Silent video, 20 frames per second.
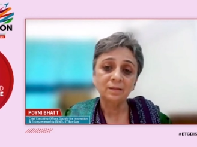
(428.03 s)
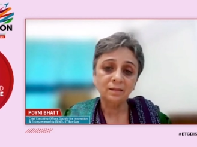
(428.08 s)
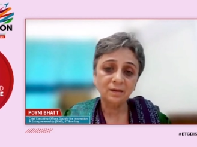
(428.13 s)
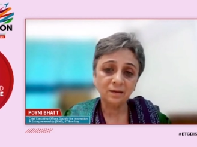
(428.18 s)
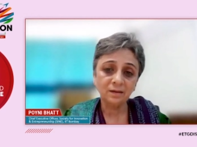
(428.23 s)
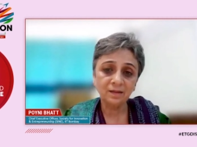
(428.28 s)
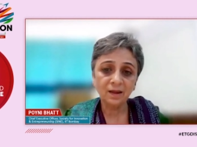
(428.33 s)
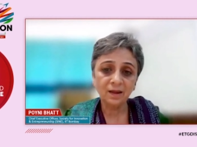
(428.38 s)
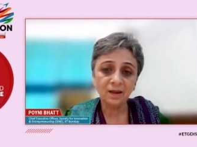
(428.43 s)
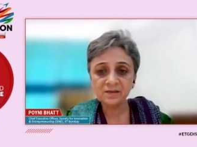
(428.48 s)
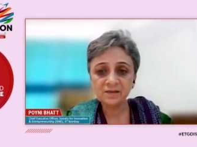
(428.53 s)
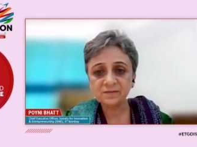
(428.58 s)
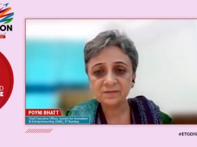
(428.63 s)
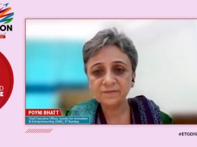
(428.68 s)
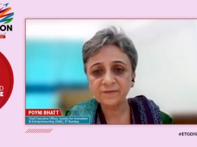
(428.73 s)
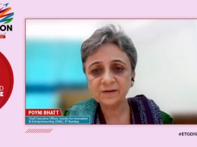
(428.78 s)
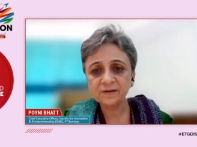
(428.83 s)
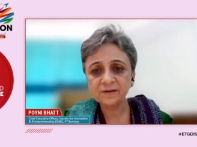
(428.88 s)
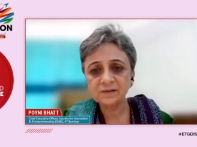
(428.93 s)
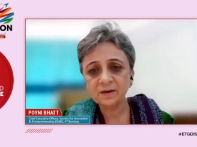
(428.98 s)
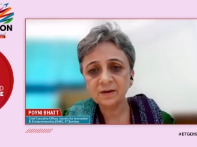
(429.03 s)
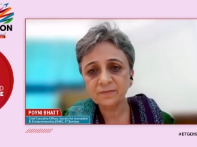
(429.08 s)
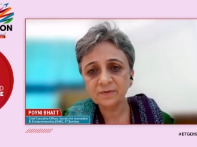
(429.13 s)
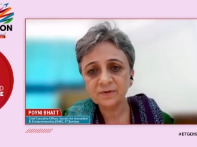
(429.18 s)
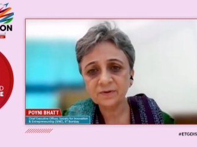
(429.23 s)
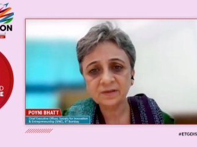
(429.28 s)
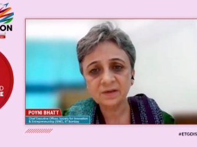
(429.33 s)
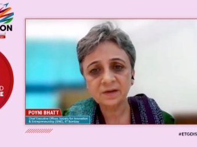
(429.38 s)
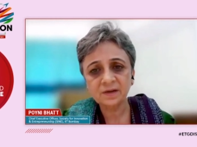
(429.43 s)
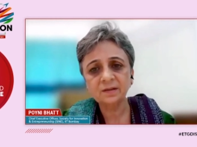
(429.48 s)
The next phase, I
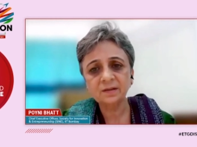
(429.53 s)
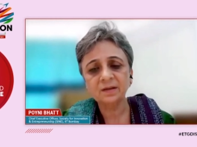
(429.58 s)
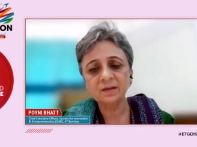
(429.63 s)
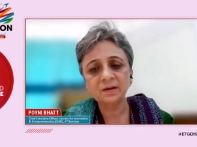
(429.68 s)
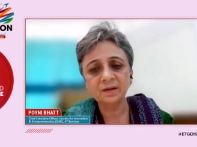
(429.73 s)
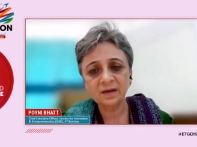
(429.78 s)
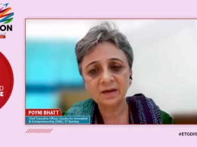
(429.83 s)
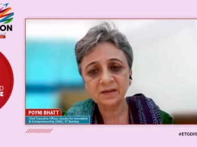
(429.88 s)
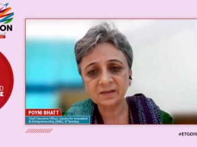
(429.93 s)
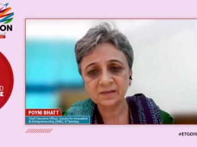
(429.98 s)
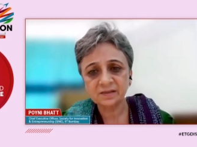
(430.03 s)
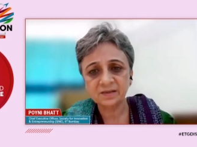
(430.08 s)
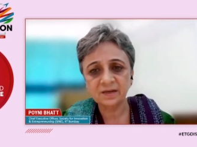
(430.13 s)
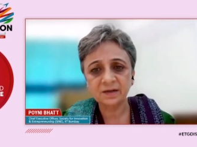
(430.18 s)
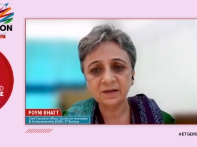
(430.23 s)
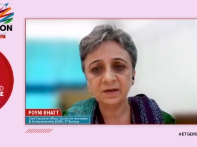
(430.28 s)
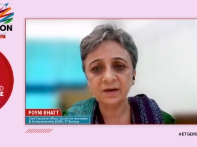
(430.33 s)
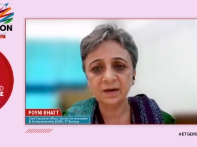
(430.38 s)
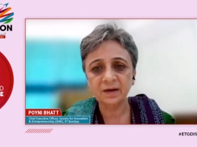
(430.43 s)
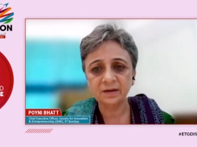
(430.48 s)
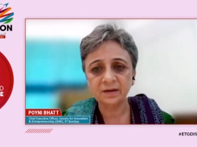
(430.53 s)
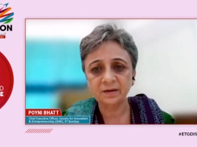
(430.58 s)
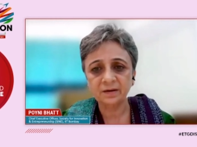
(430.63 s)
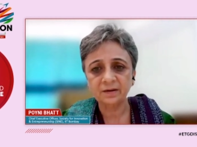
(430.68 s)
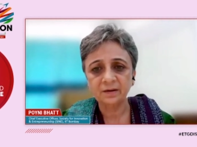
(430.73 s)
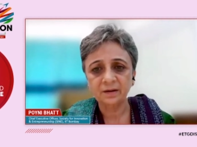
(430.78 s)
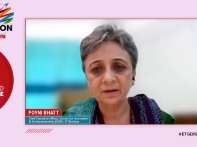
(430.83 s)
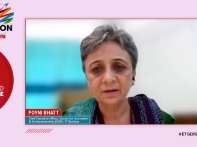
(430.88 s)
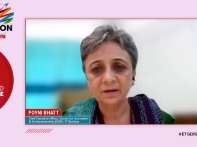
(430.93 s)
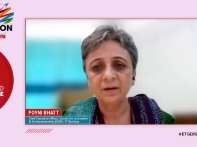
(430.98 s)
would say the next decade,
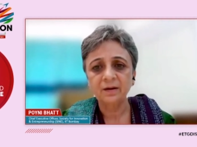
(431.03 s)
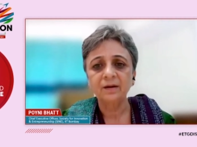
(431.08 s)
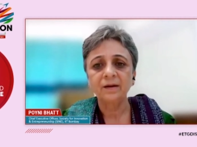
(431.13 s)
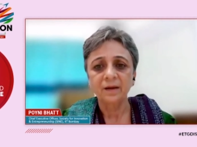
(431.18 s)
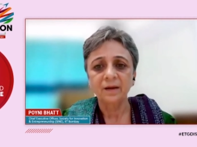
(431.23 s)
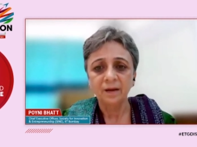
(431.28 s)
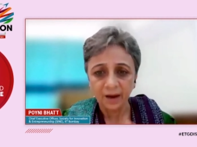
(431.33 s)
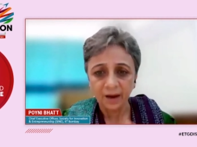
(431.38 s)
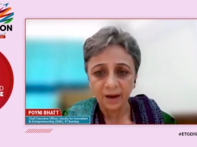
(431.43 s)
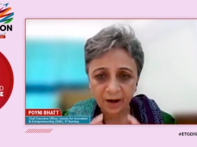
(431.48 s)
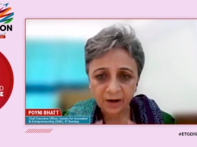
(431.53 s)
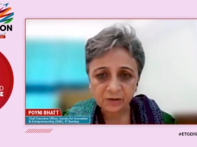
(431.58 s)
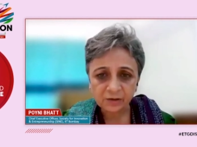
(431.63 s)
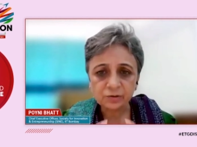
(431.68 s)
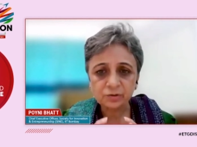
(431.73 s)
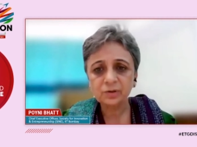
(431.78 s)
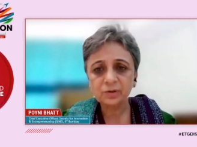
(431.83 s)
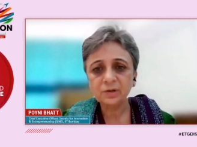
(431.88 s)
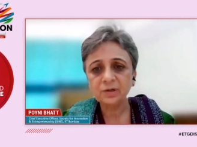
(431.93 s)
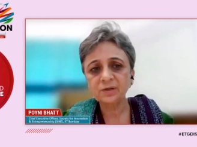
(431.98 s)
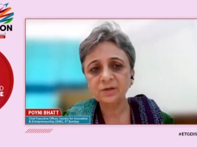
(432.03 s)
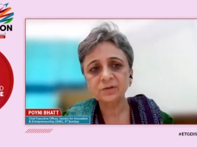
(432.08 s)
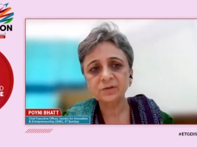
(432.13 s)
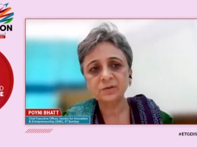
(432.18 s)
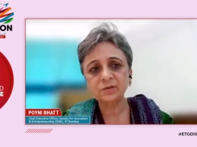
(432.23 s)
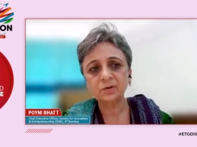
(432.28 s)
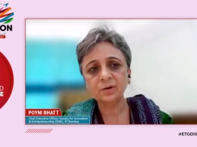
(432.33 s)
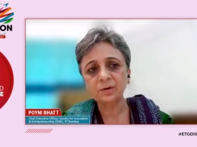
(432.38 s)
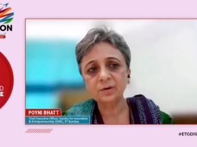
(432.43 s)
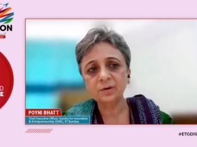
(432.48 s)
actually
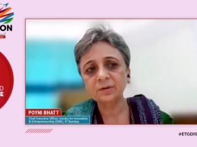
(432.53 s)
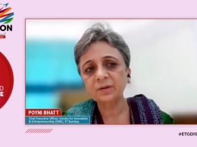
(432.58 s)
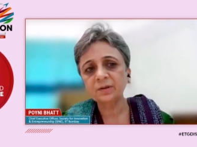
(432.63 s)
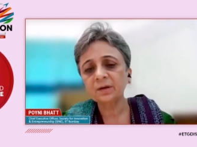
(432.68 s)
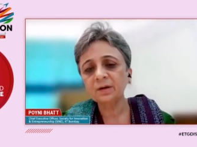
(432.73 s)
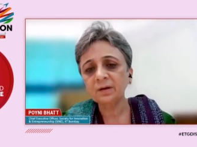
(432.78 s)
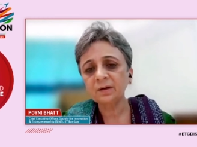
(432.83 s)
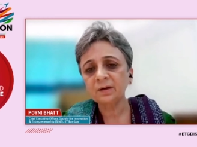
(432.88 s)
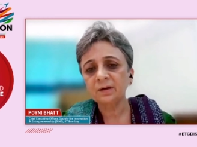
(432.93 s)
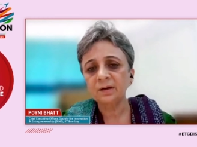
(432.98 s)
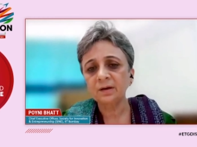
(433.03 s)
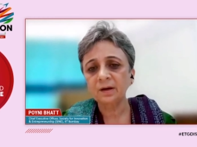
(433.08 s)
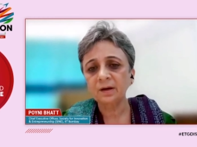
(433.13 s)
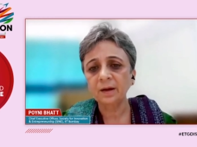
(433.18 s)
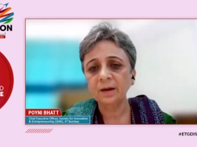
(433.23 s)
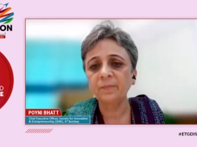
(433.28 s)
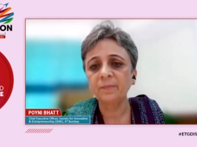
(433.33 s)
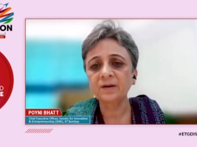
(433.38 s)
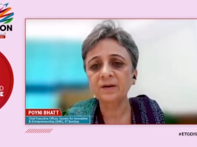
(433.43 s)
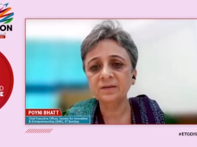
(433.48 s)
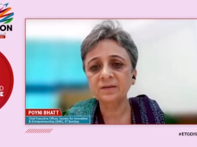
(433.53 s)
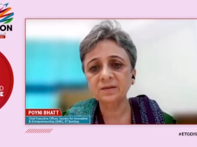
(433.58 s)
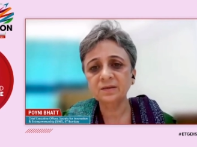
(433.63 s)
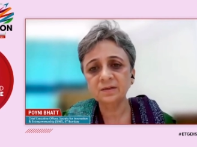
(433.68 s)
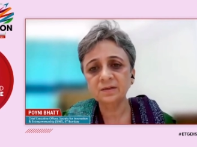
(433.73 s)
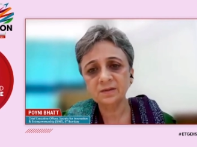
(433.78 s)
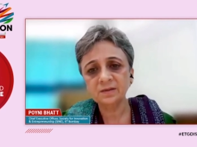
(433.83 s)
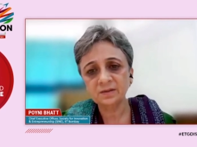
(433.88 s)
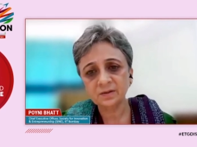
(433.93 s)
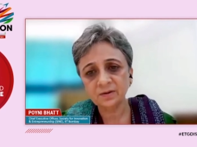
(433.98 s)
saw the
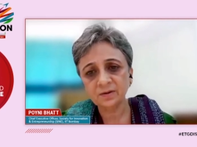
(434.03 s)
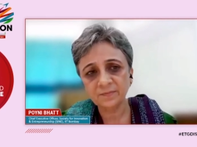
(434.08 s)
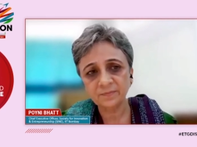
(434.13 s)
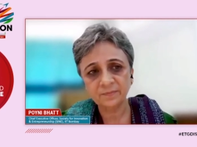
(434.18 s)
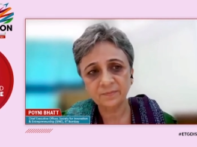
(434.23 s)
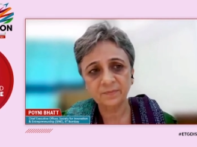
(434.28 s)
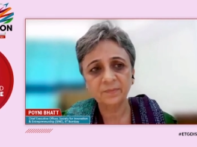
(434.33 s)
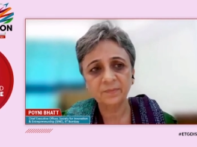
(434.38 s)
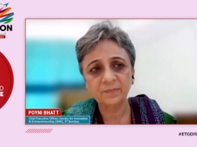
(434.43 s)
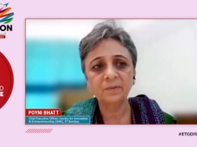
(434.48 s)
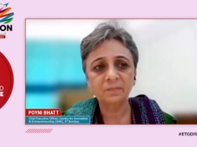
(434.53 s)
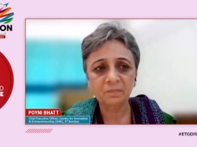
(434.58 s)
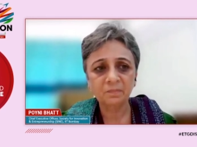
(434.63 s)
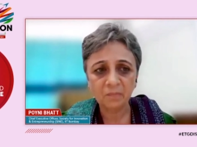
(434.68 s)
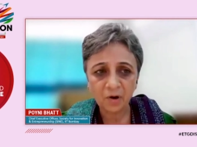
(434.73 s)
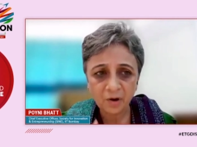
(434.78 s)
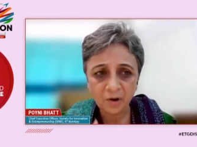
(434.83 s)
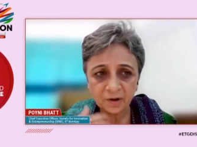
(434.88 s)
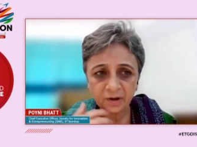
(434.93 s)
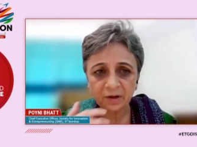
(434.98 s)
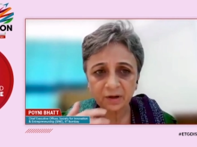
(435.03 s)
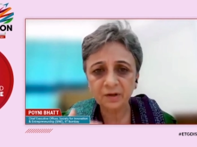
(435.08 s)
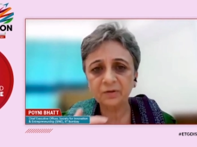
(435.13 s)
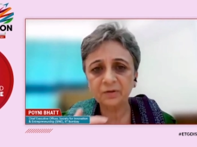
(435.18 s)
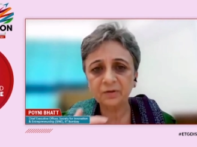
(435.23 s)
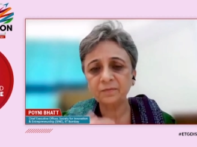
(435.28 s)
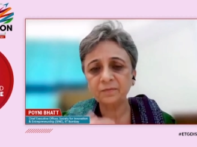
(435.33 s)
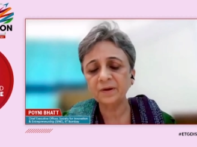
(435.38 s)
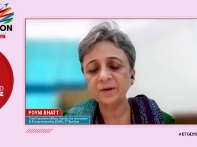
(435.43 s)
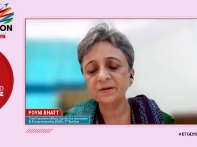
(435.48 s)
emergence of more
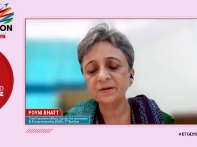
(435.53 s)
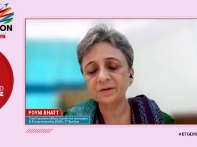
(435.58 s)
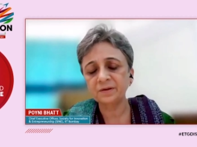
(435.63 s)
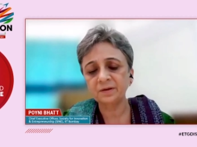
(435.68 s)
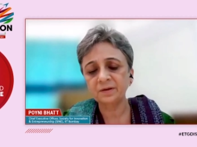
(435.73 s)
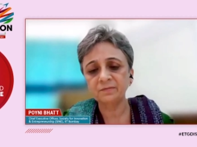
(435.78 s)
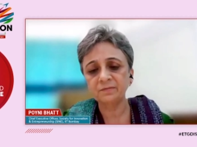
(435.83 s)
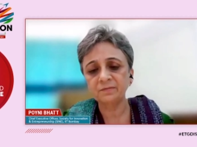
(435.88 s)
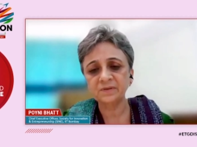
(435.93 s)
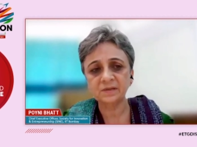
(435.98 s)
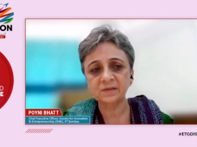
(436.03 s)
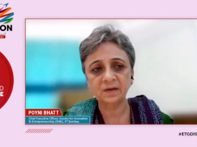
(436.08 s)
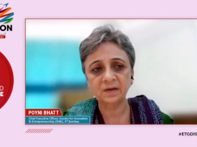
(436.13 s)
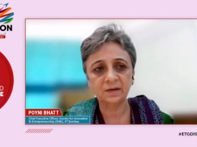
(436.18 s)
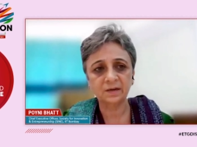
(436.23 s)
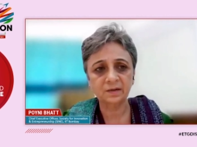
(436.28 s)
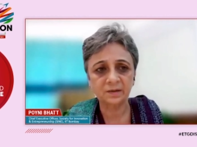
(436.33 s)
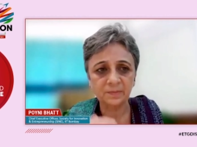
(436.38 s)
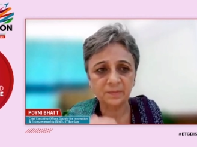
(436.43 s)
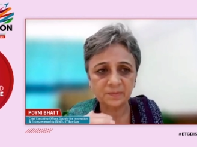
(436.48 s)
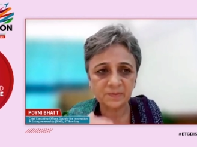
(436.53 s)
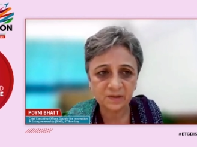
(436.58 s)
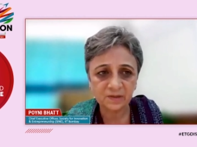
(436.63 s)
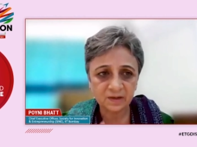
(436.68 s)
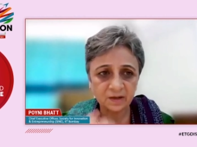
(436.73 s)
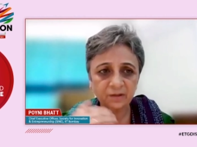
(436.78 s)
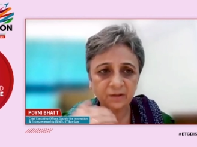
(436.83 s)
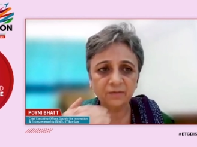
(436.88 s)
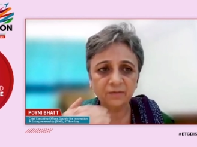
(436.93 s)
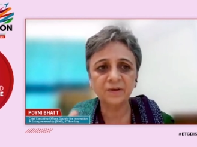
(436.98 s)
innovative startups,
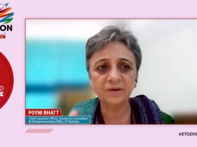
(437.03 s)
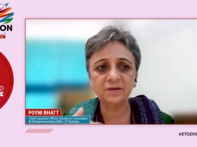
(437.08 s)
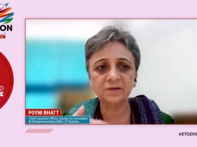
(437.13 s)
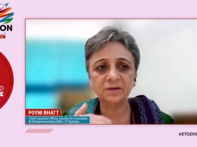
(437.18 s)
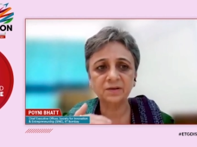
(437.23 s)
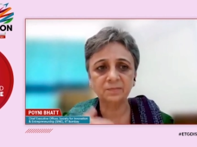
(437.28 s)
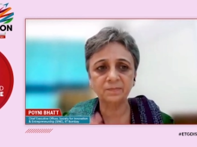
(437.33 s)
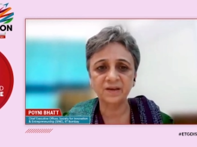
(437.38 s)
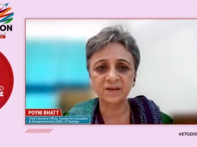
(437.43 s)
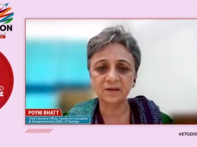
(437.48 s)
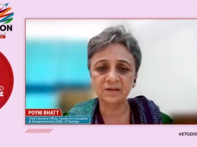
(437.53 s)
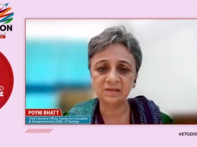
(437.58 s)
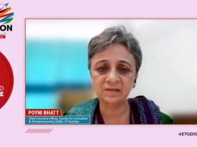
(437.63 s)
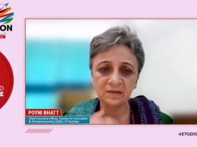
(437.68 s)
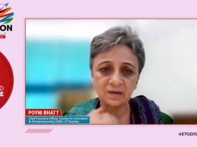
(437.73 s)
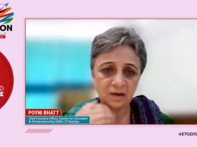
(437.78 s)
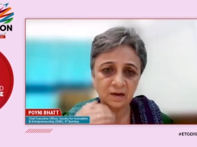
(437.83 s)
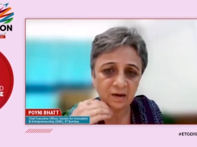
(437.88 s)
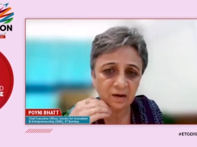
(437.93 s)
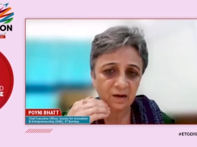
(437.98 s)
innovation-based,